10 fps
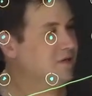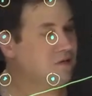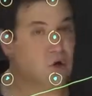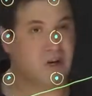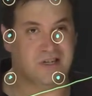
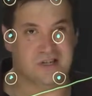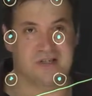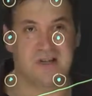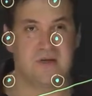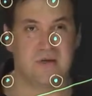
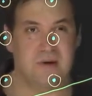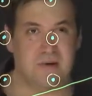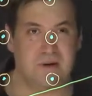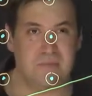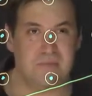Kroneker's
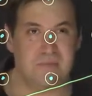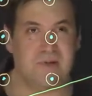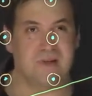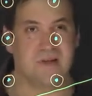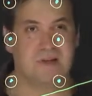theorem,
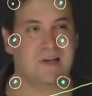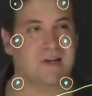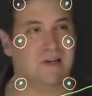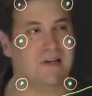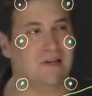
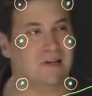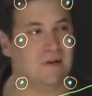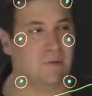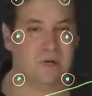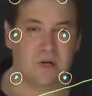
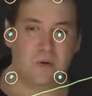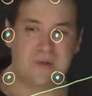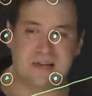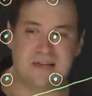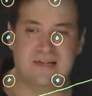we know
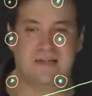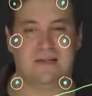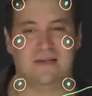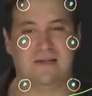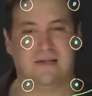that
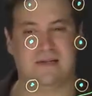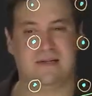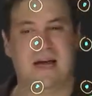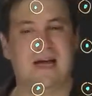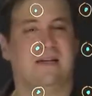
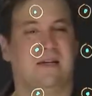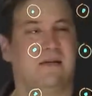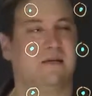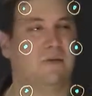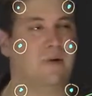
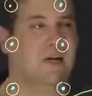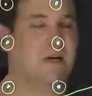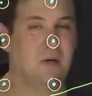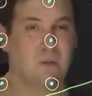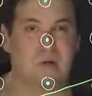any
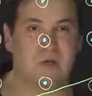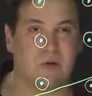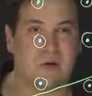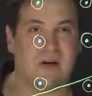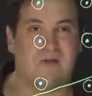ray
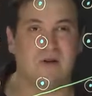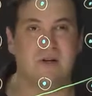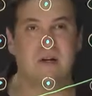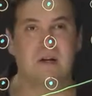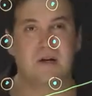
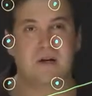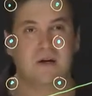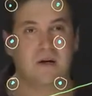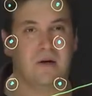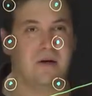whatsoever
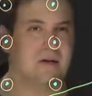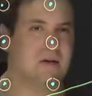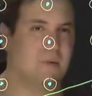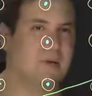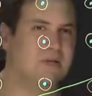
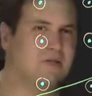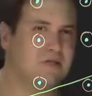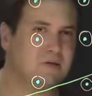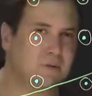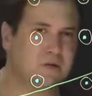will
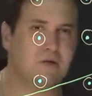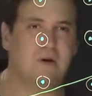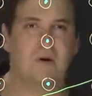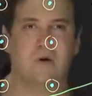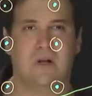
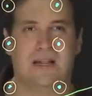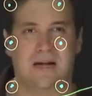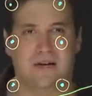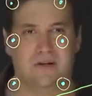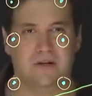sooner or
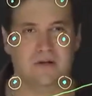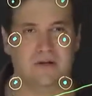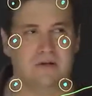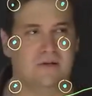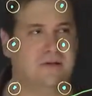later
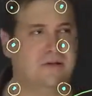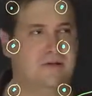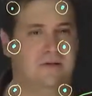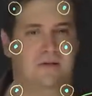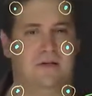
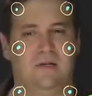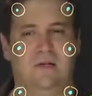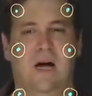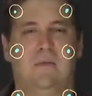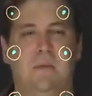
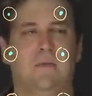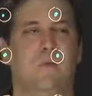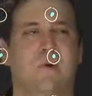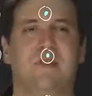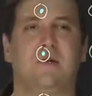come up
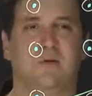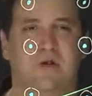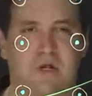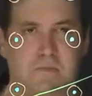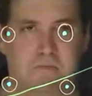with a
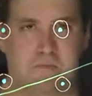tree,